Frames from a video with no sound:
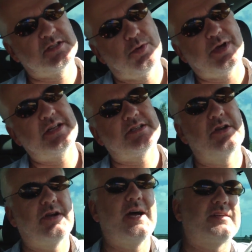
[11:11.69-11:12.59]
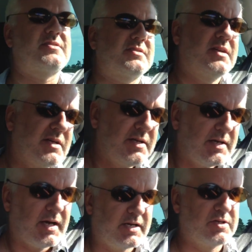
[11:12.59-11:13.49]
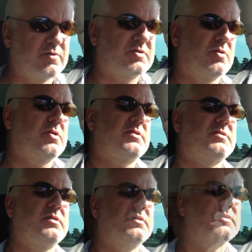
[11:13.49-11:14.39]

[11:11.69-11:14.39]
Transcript: Twitter as a news source.